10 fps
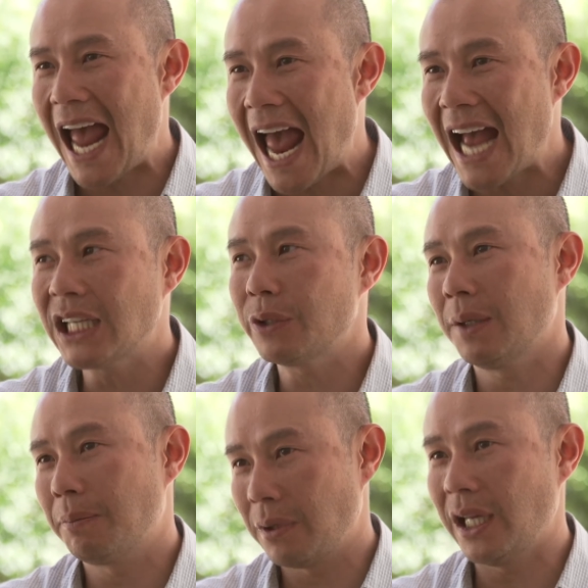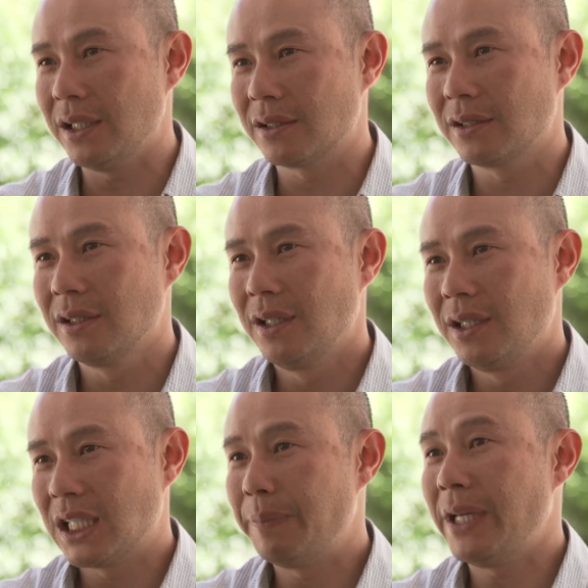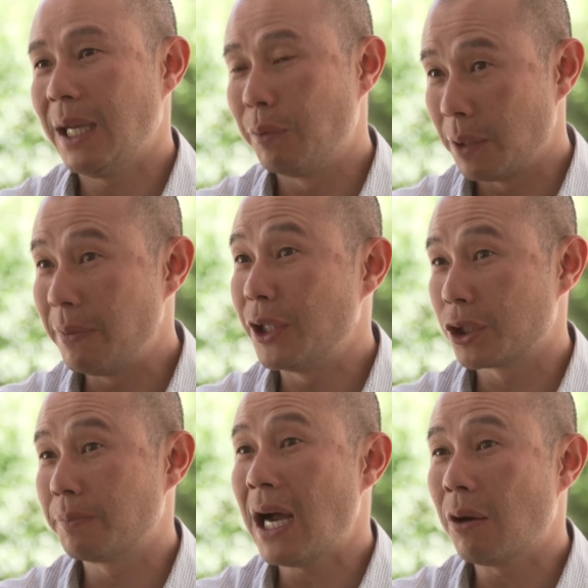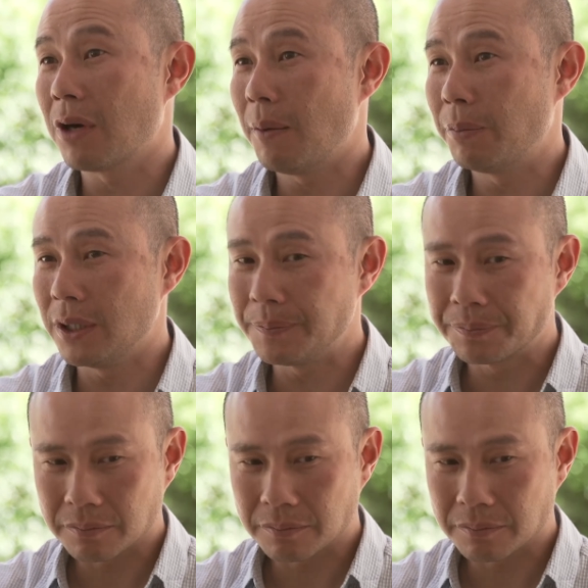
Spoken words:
accurate place to be able to measure power output.